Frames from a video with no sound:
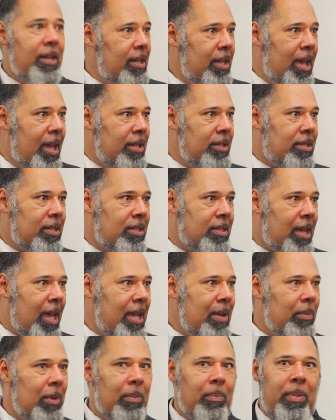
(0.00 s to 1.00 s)
the
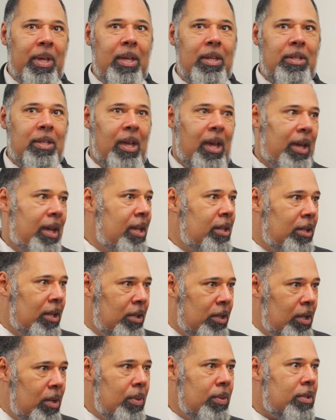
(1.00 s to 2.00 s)
entertainment media, in the
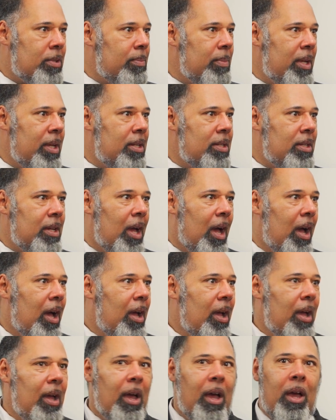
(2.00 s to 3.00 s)
news media,
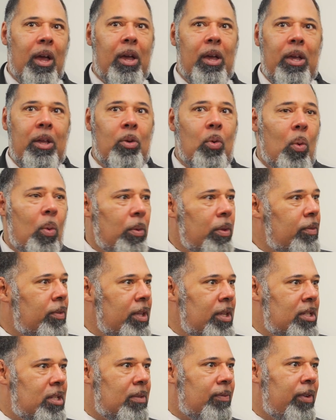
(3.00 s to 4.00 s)
in all of
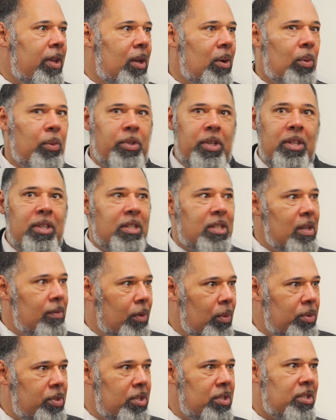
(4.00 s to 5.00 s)
these fields, in
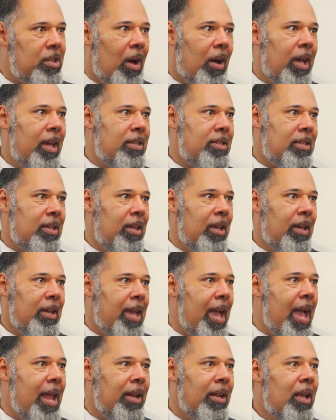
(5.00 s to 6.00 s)
civil society.
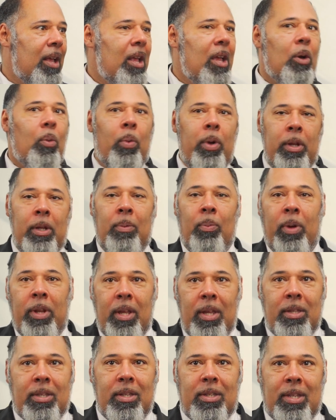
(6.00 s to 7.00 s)
Again, we
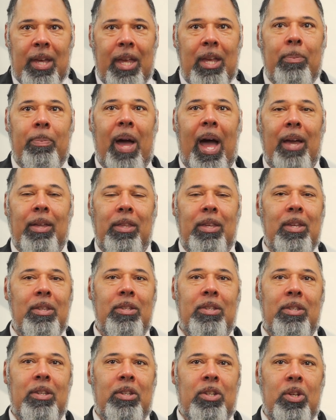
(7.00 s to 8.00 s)
need to take back the
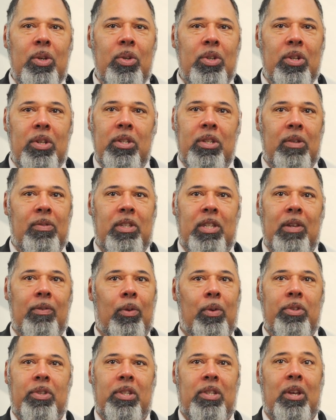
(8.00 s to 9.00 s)
institutions of
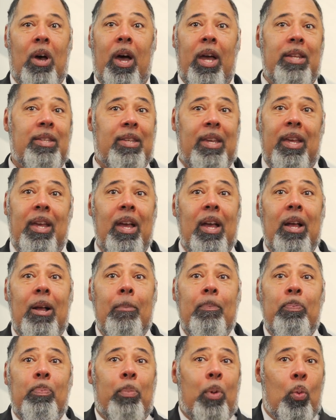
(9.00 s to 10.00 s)
civil society,
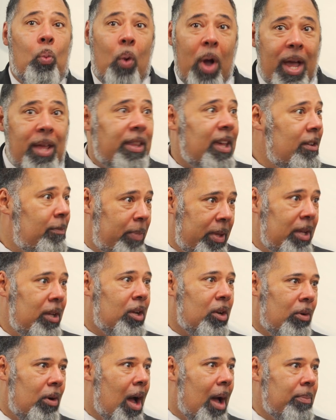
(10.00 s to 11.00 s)
but where they've been
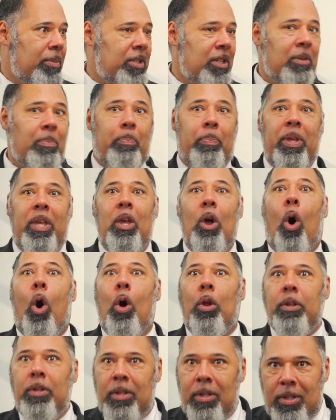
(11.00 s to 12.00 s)
corrupted
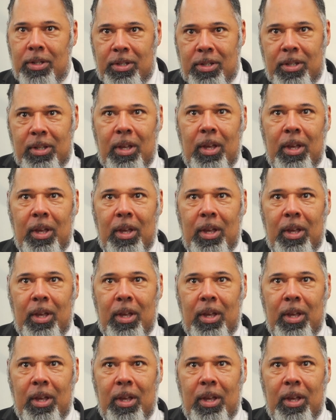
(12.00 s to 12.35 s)
beyond